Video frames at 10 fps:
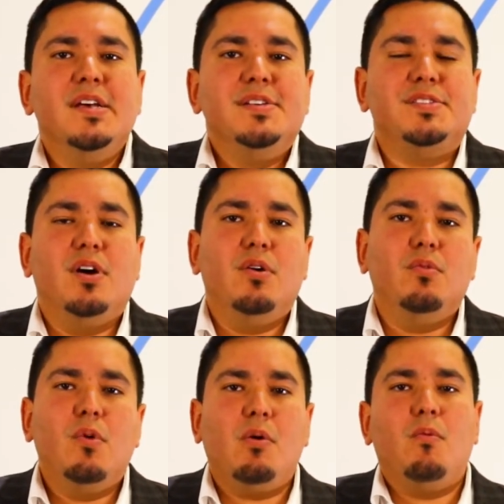So
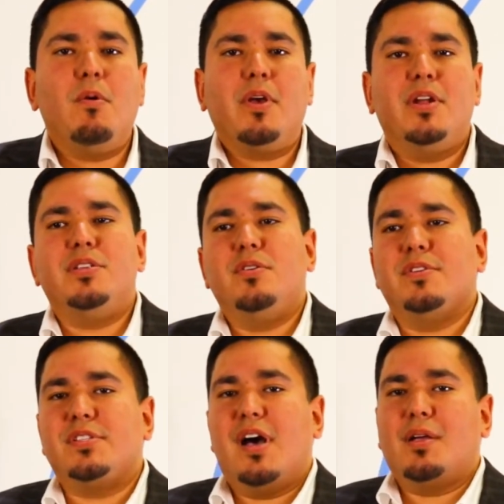what we're going to do
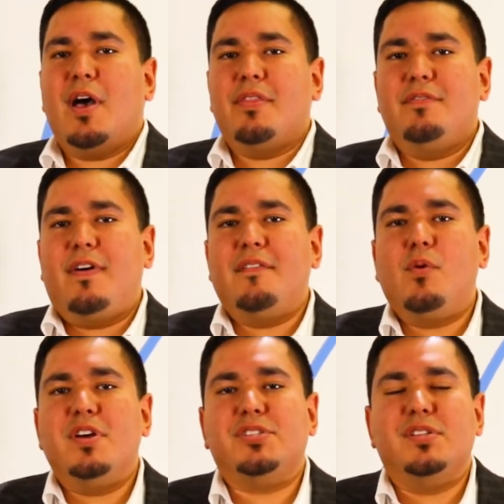is talk about the 5
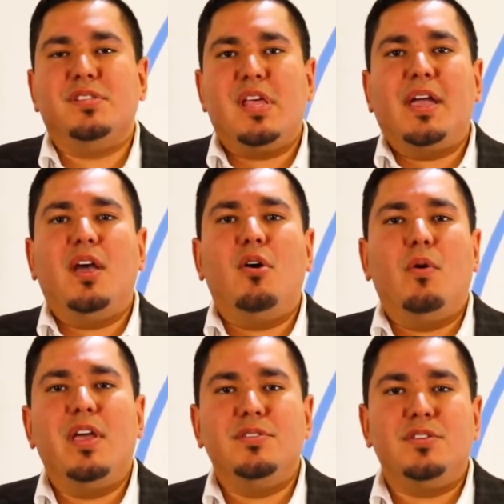questions that go
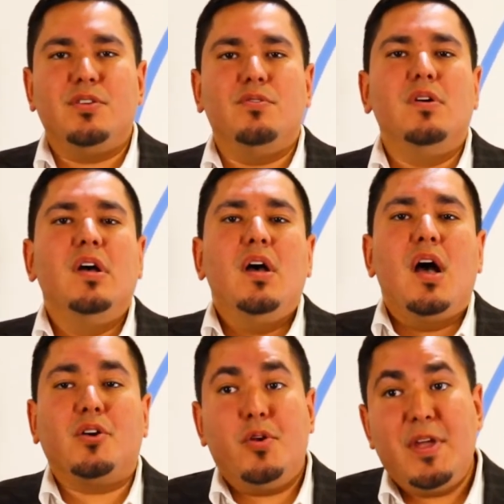into
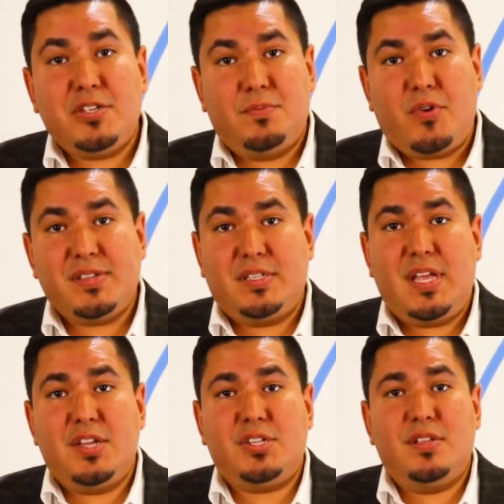a cremation
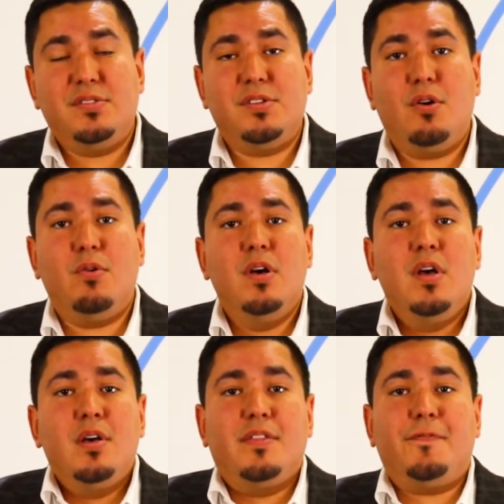presentation. So
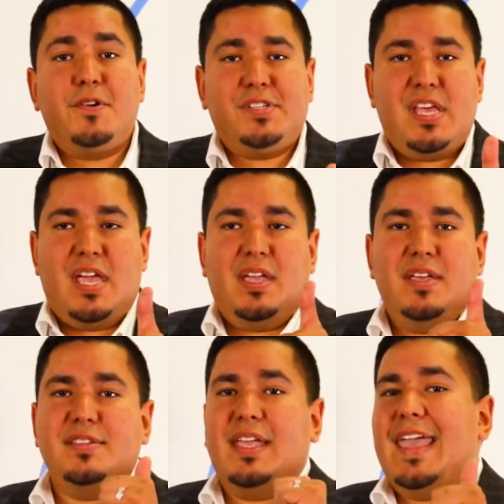the first thing
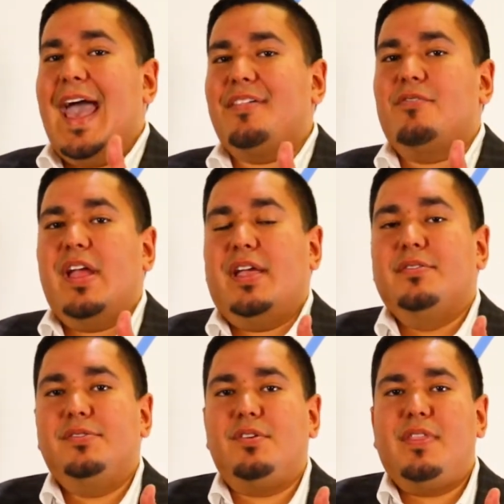is a gathering.
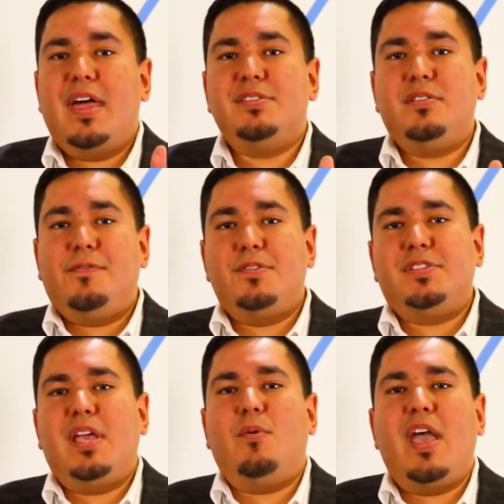So that is the
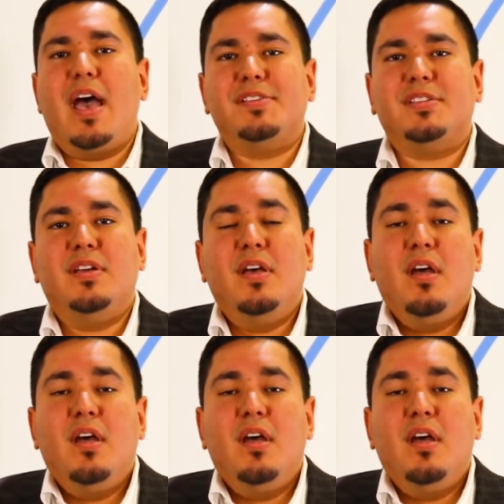first thing we ask.